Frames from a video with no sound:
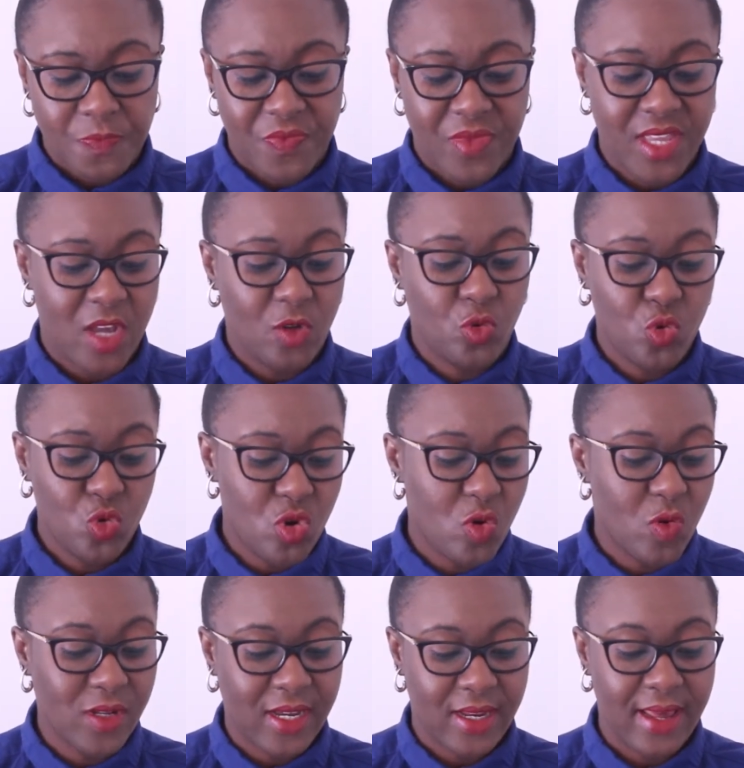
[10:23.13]
And then who or
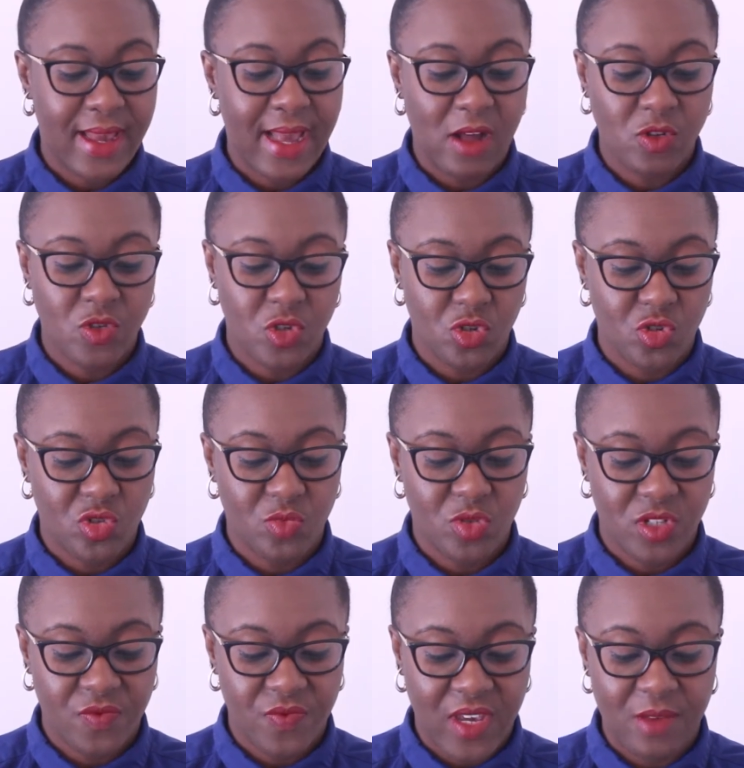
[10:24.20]
what can I count on to
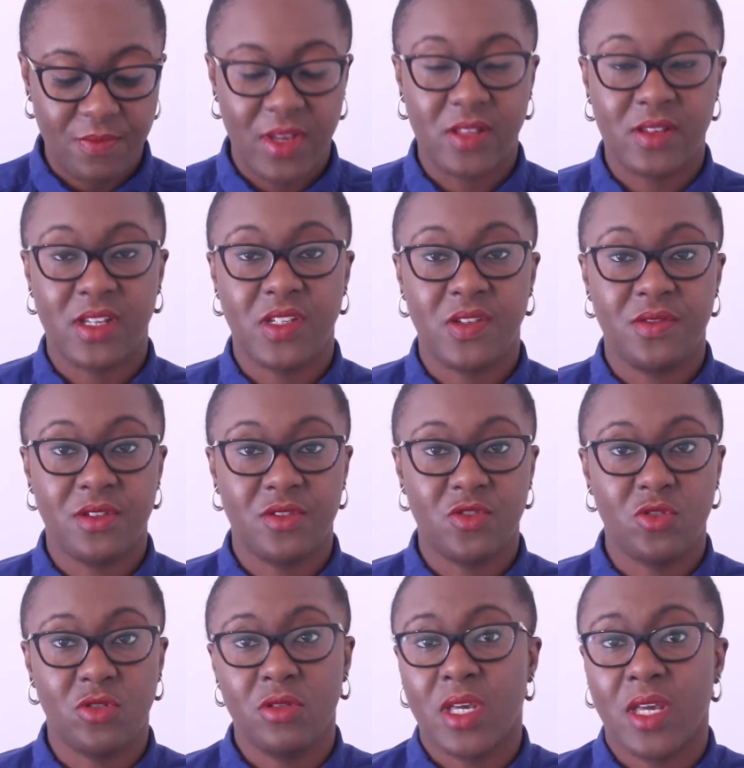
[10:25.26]
motivate me to achieve this
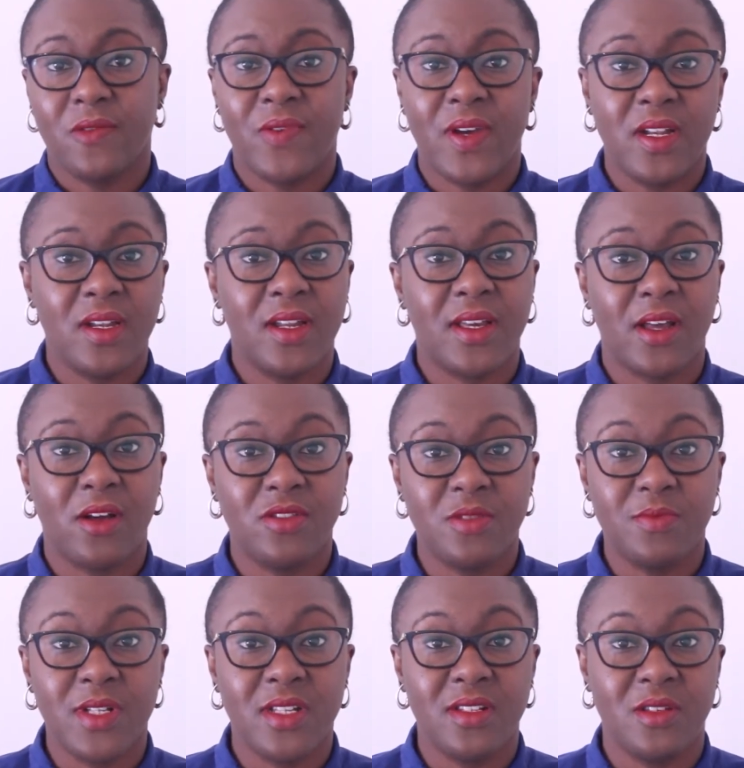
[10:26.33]
goal? You can find an
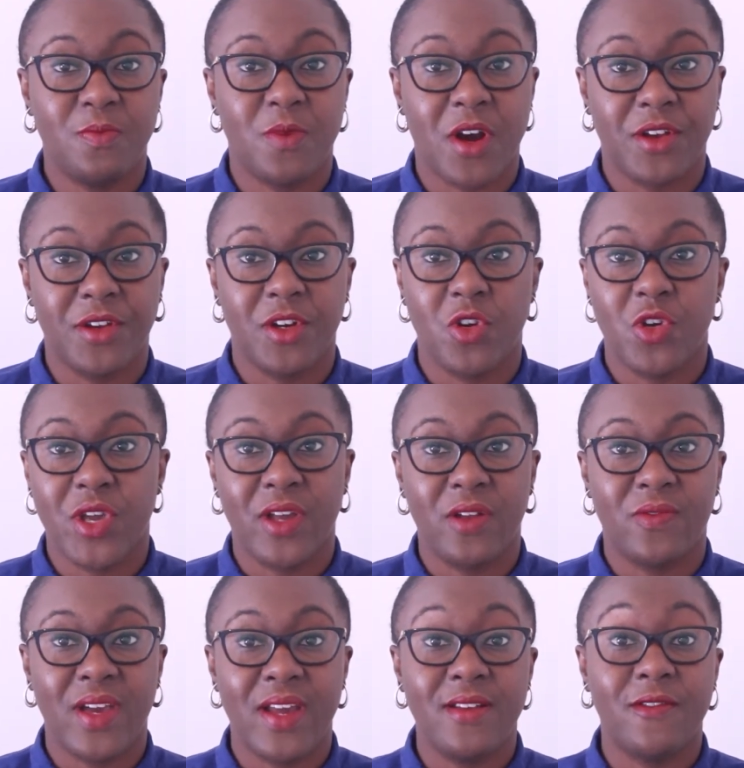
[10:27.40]
accountability partner, or you
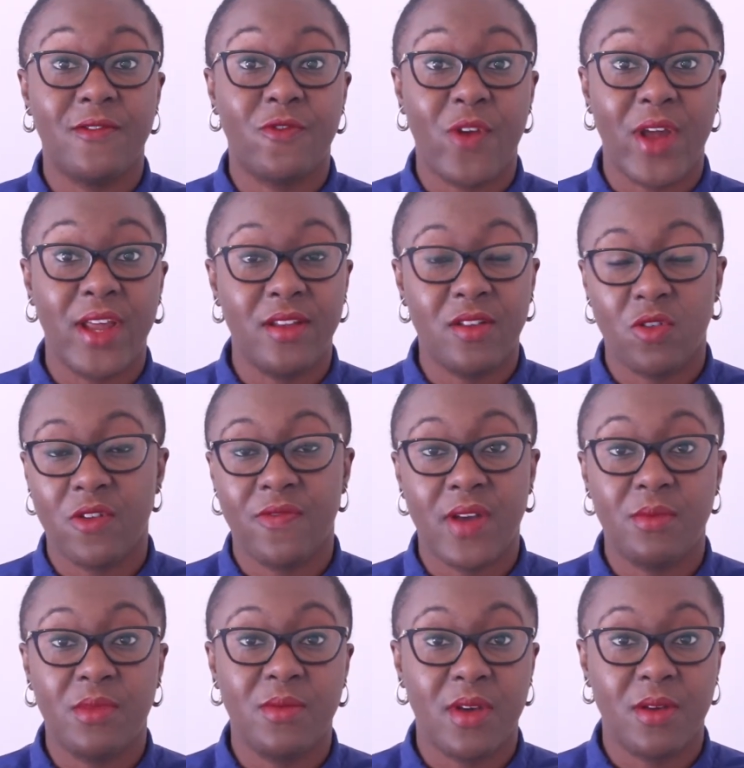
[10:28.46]
can find a friend or a
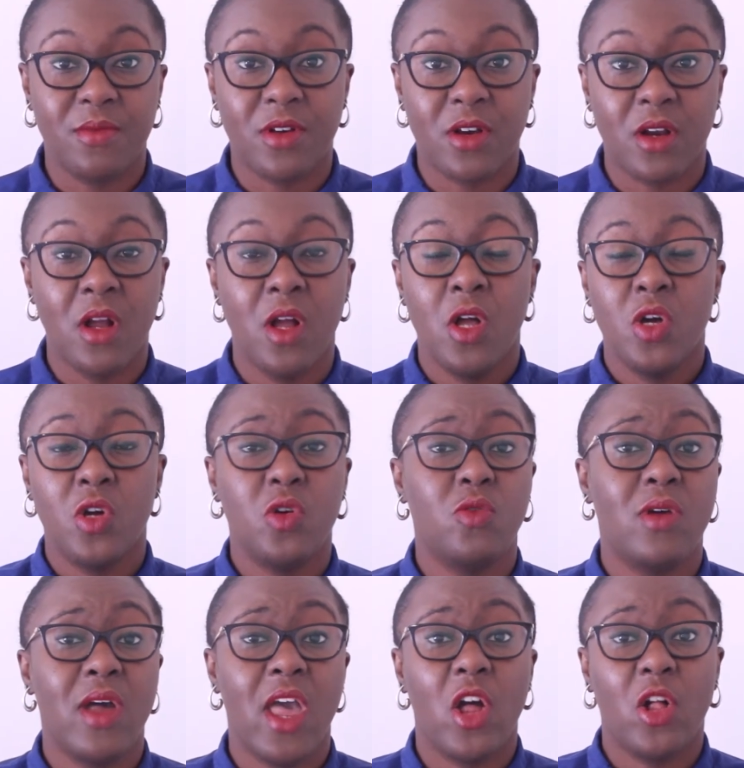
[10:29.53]
family member who
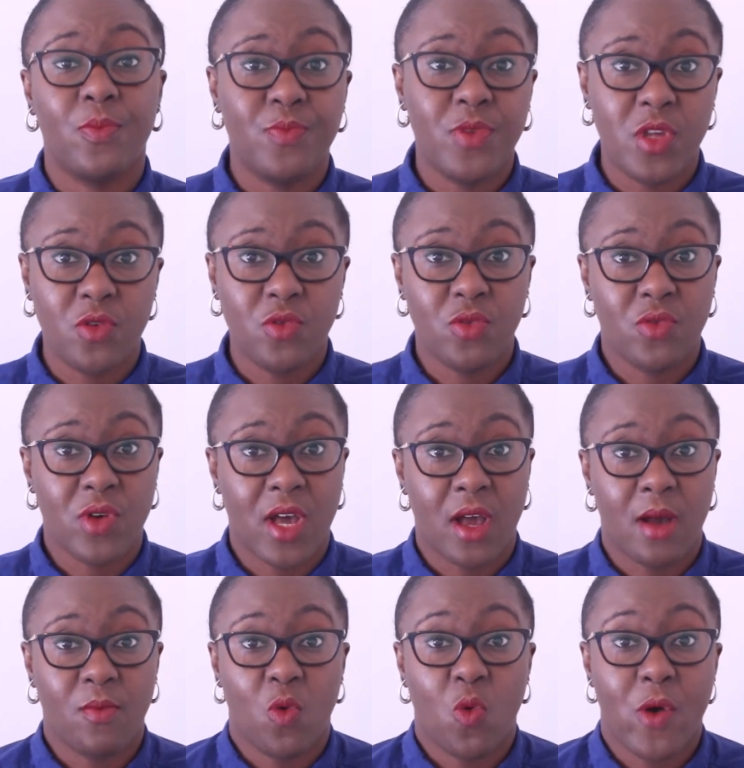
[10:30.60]
will help you
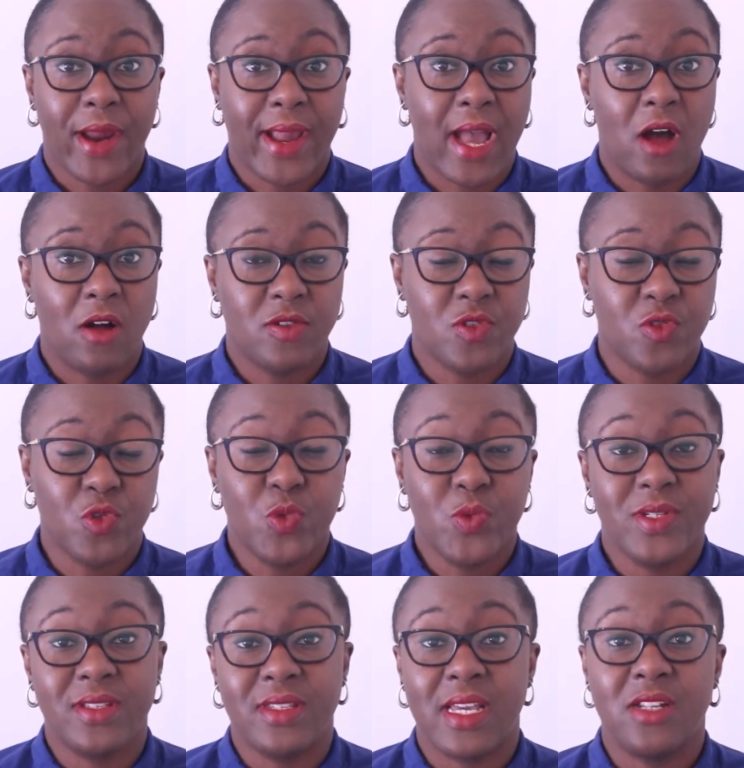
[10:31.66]
work out, or who
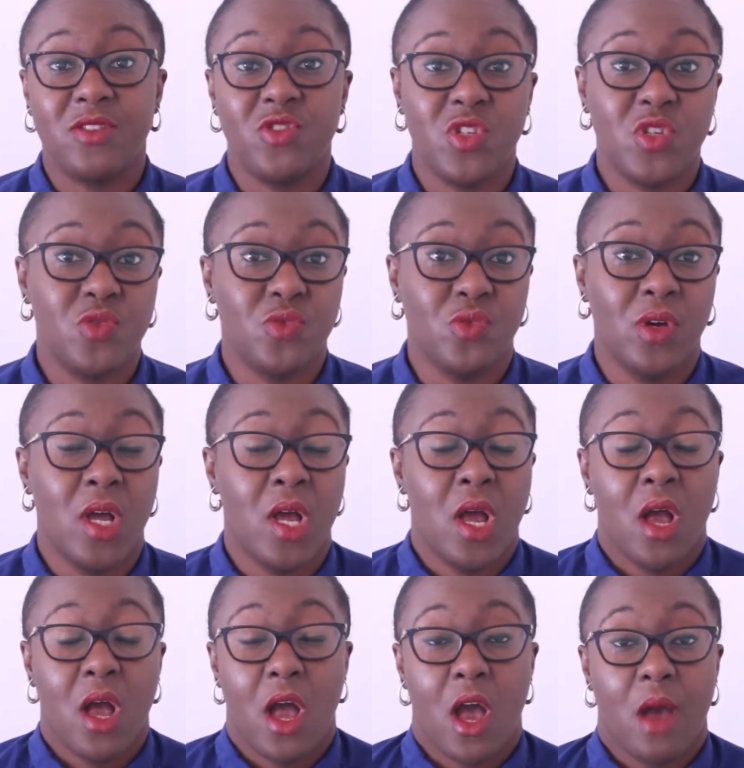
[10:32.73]
will send you
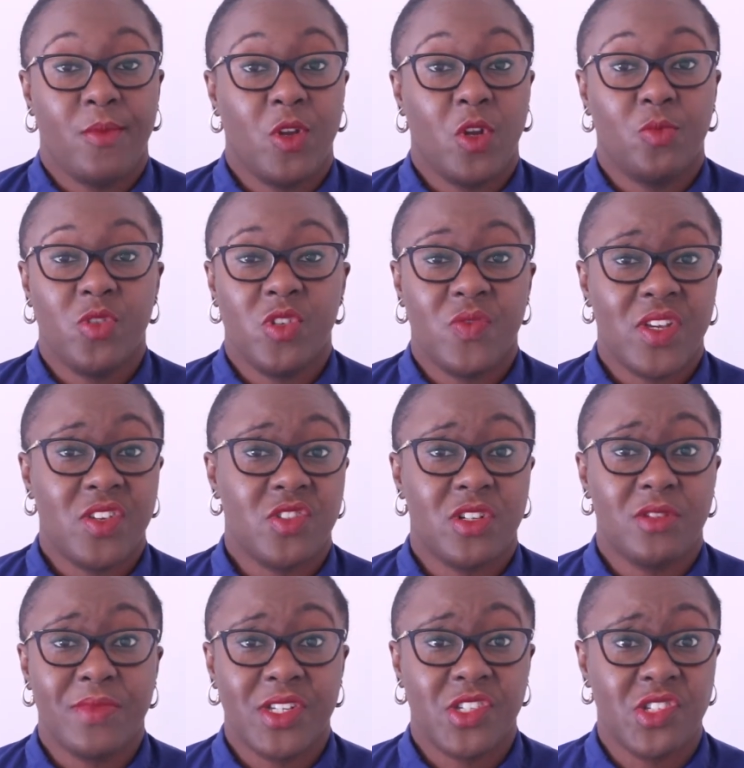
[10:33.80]

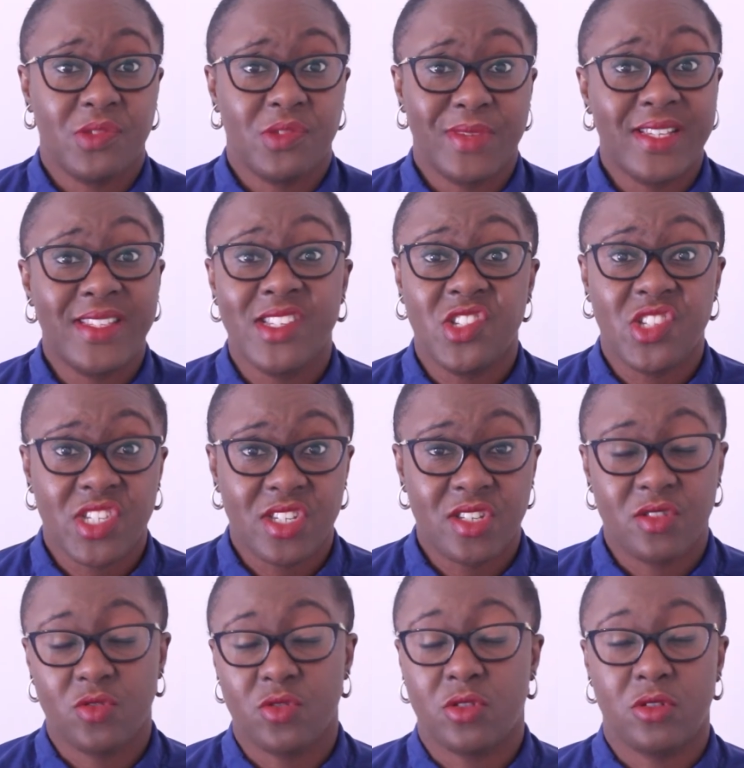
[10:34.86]
motivational
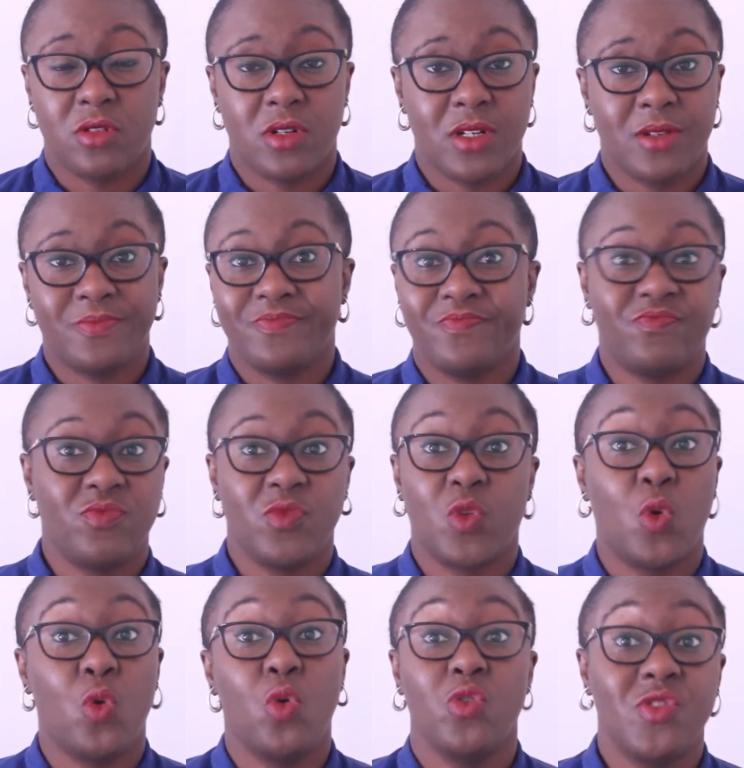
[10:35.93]
messages or
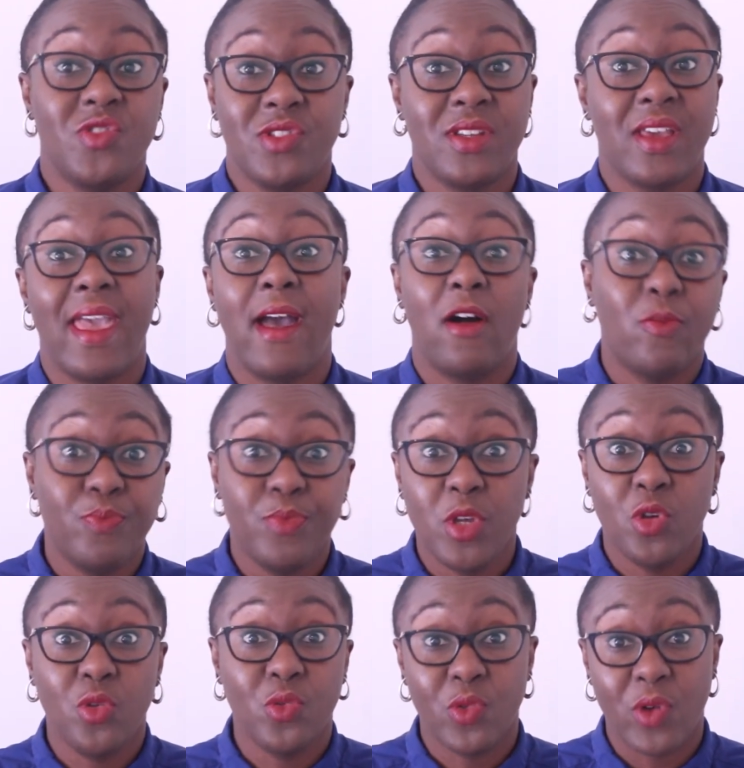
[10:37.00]
quotes to help
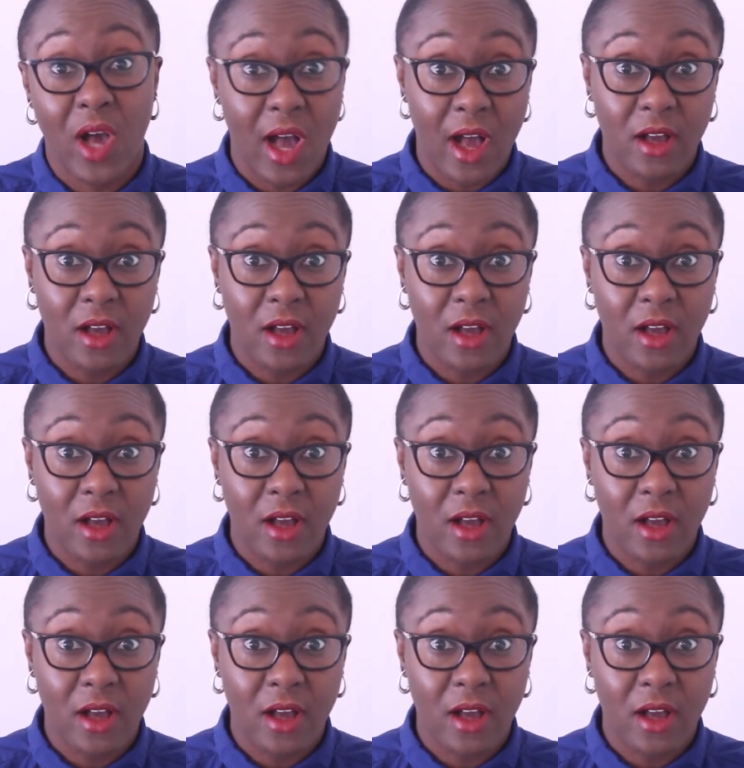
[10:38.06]
you